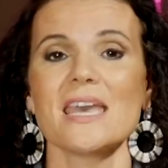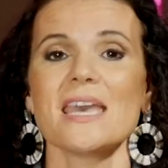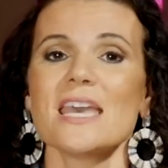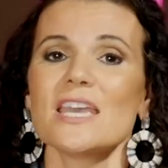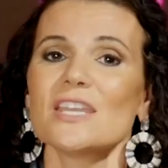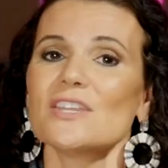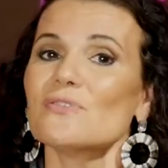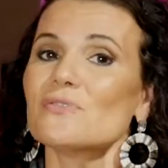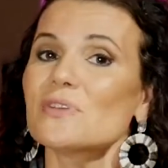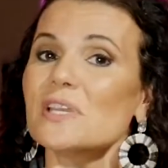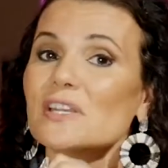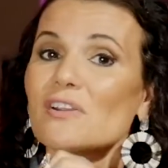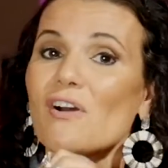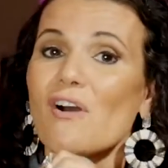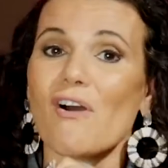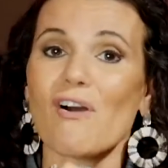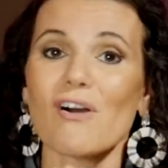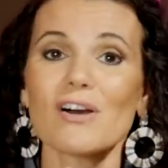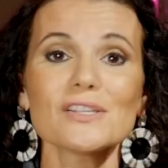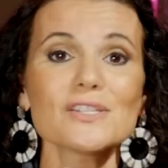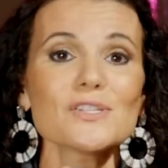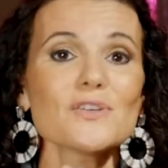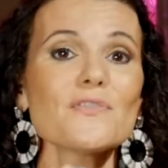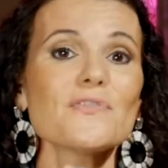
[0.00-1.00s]
You can
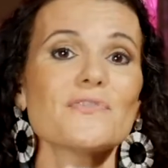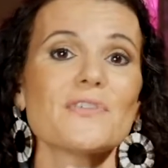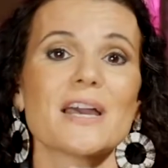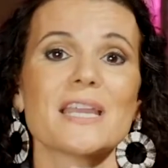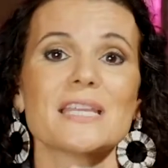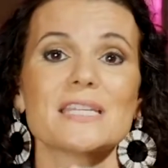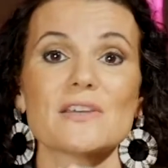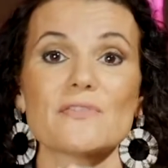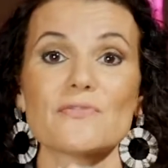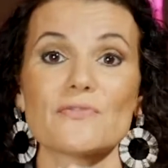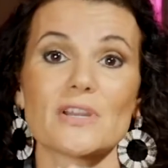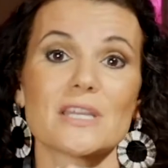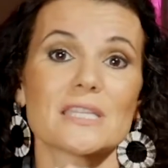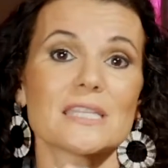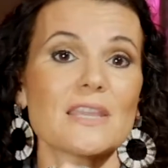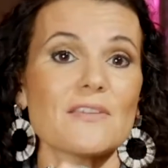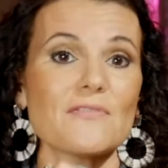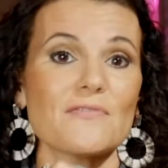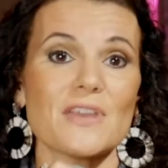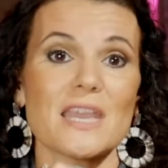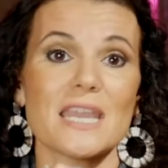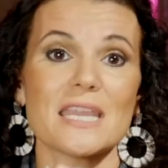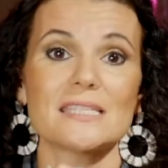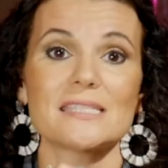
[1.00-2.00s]
also find a friendly
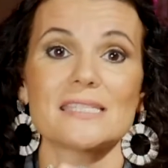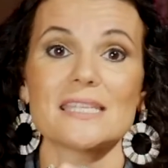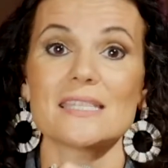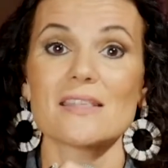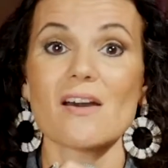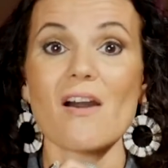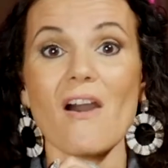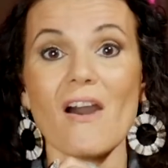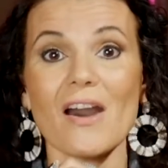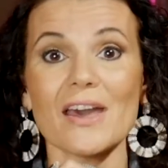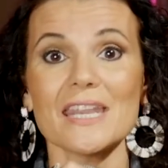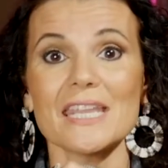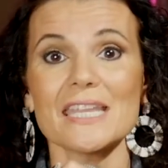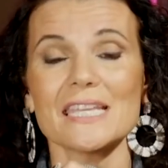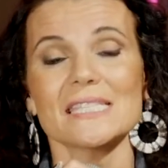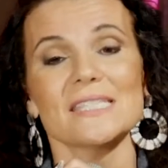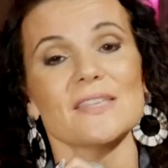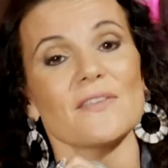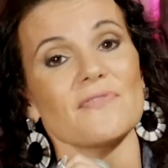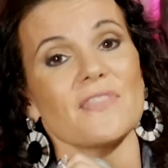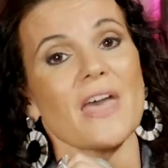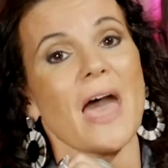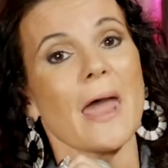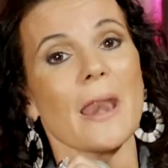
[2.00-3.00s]
face in the audience
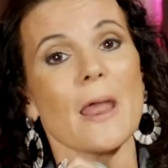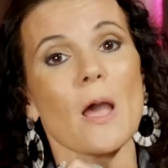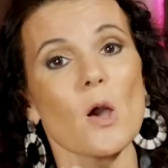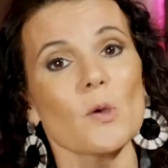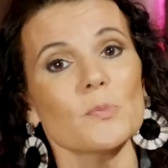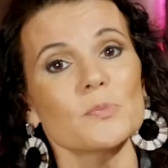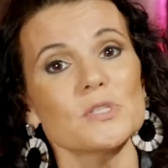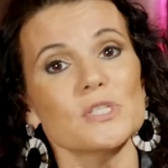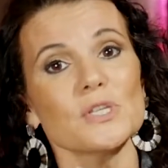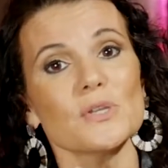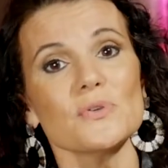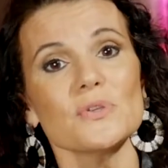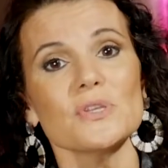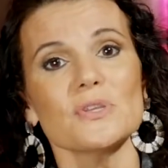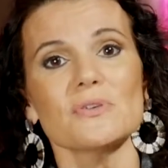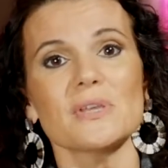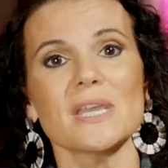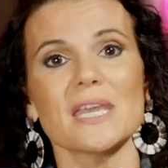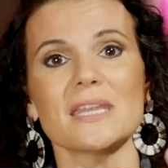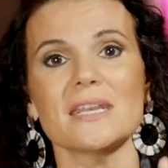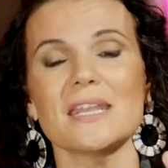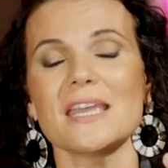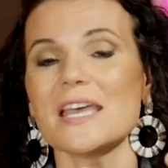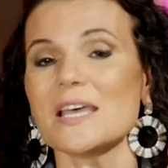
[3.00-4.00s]
if that helps you. You
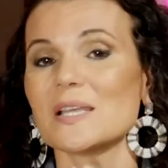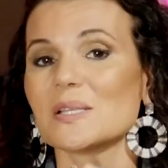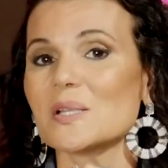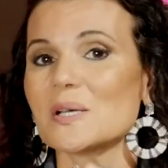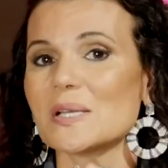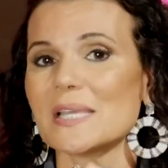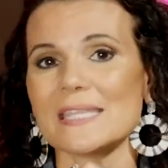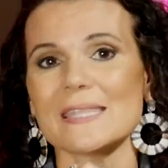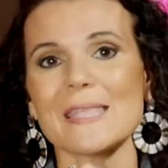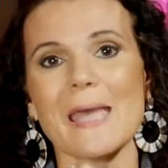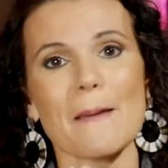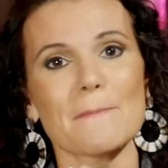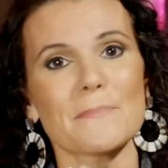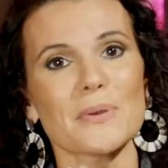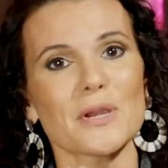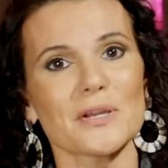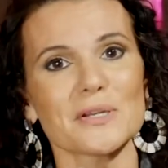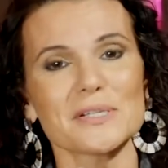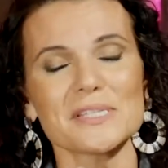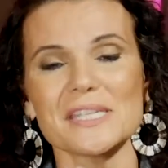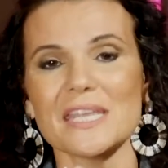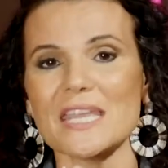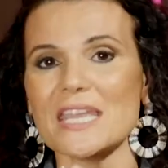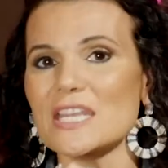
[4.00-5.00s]
can look at that
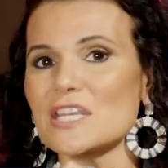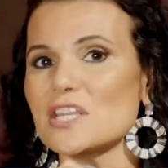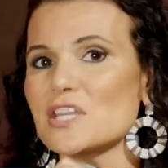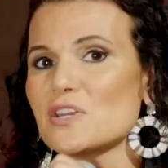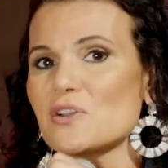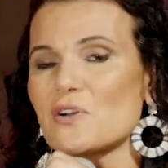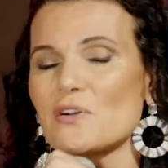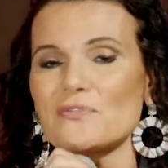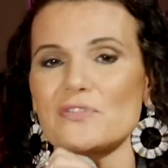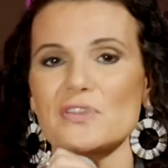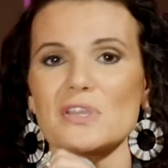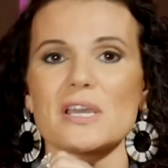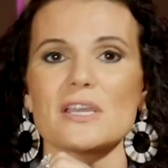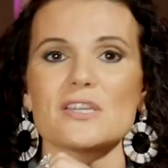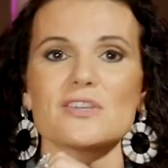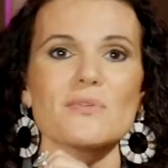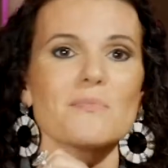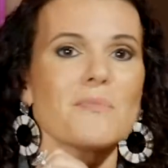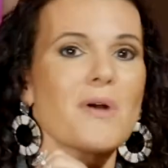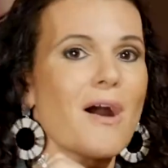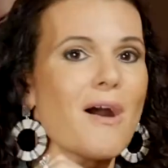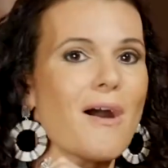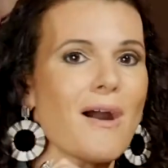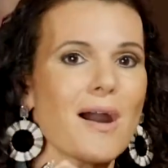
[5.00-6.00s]
person, if you got your
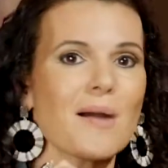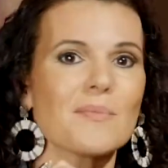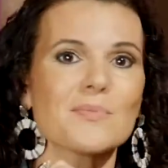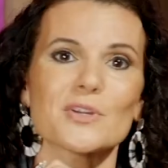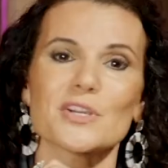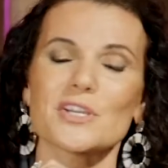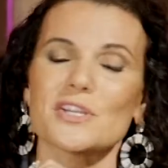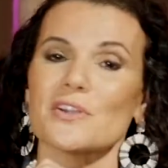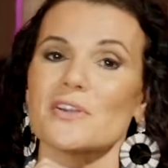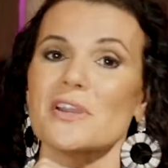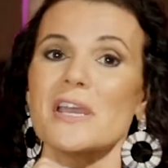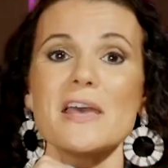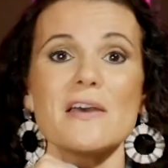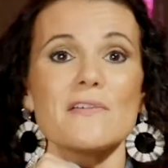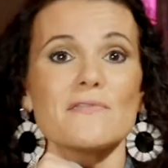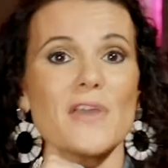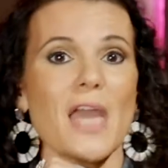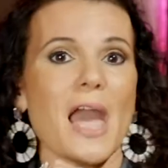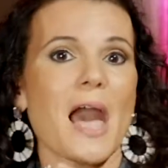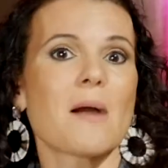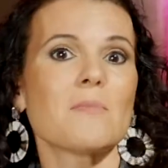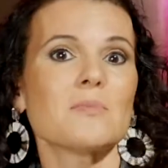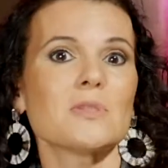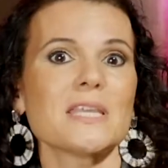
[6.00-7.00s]
mom or your
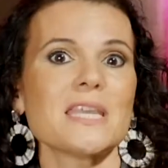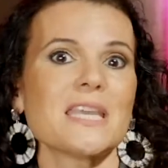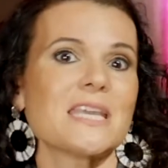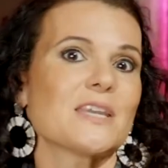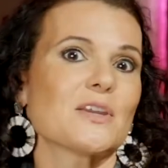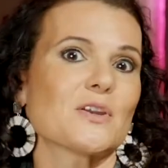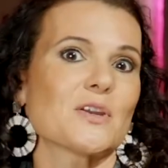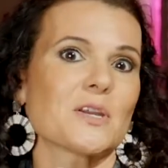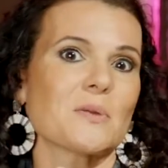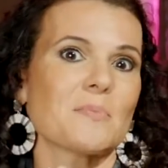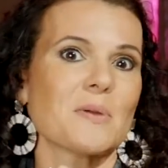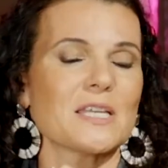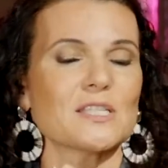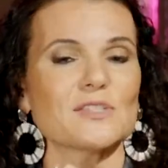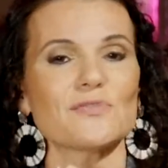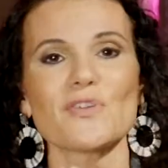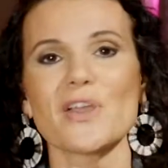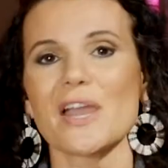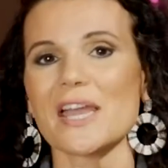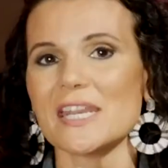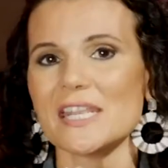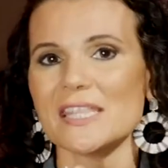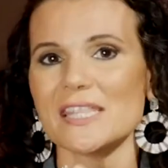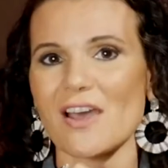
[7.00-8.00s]
family or your best
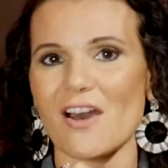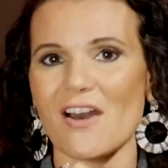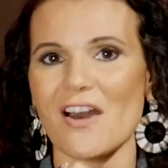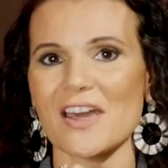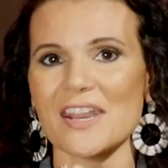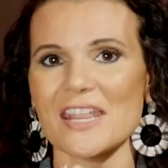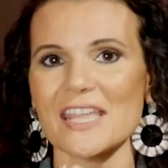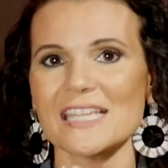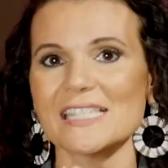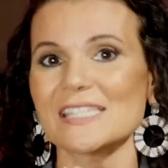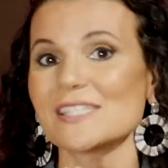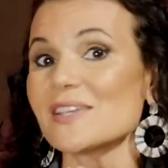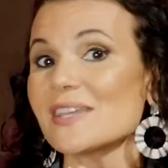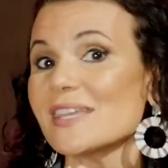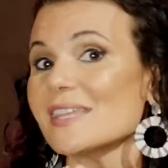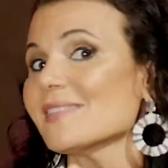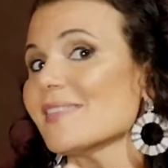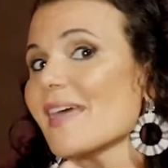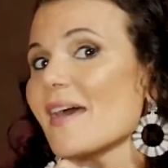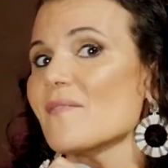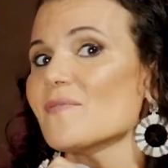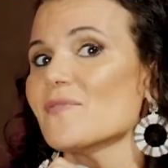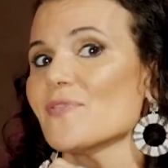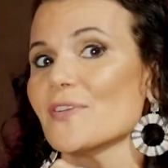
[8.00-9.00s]
friend in the audience, look at
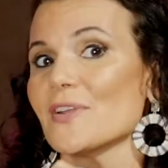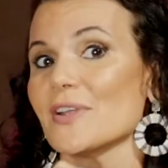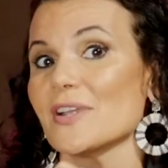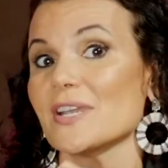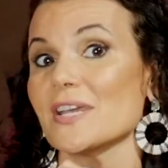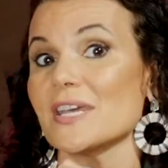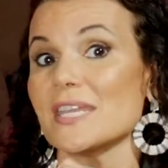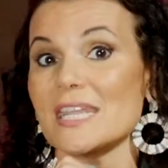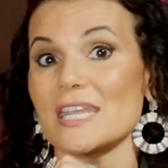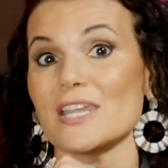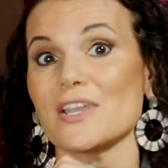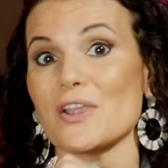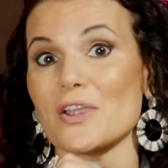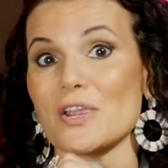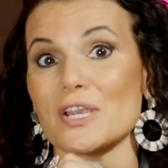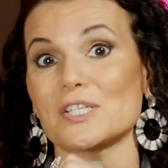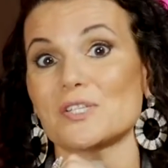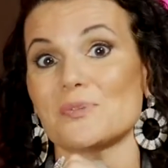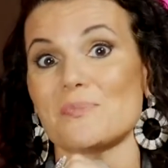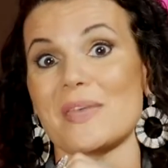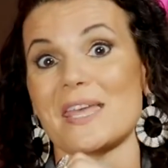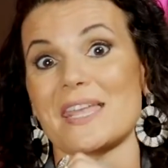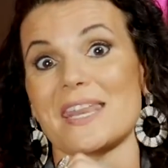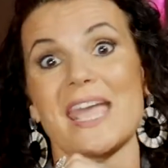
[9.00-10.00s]
them for good
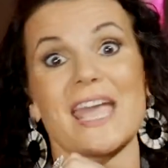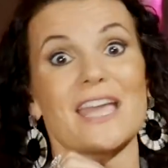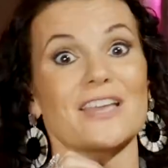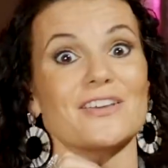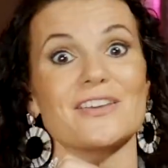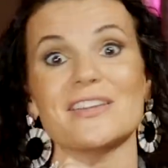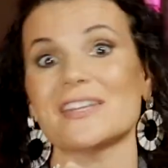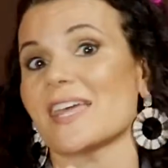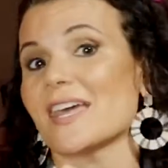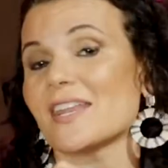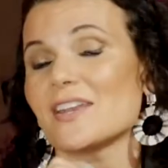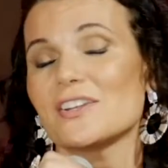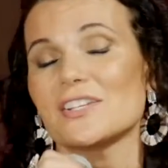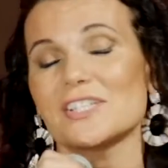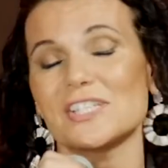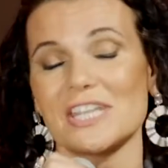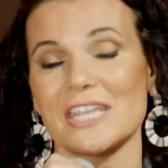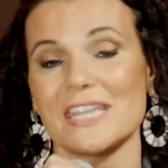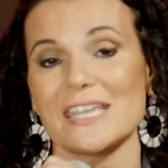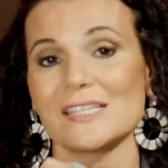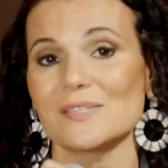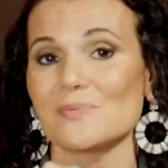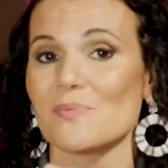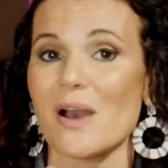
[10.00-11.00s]
encouragement and good
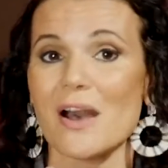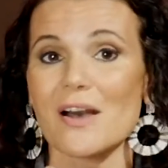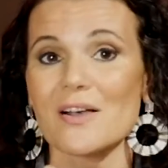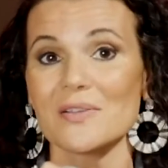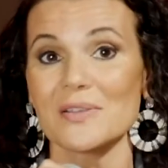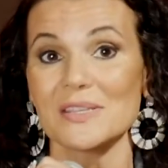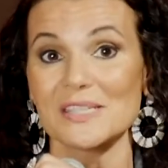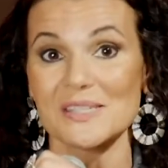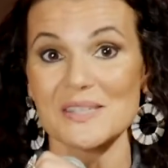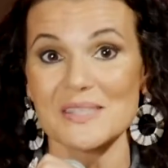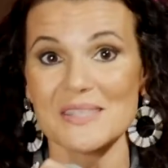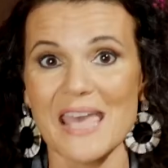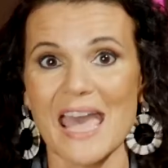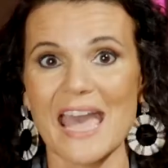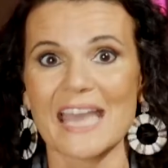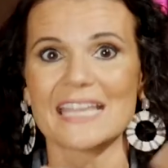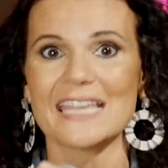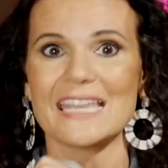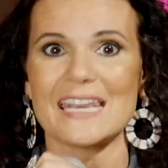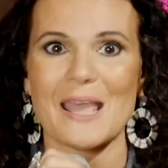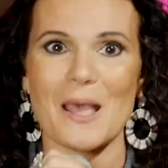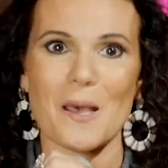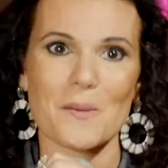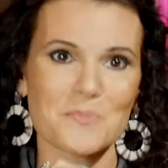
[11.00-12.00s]
energy as well. So that
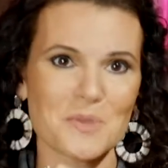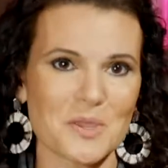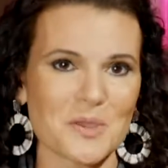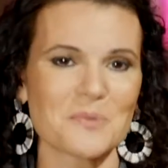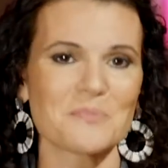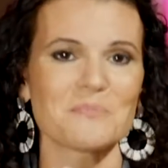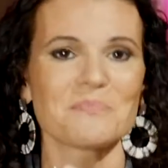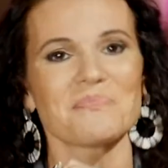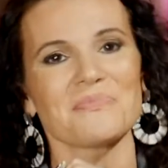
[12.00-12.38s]
can help you.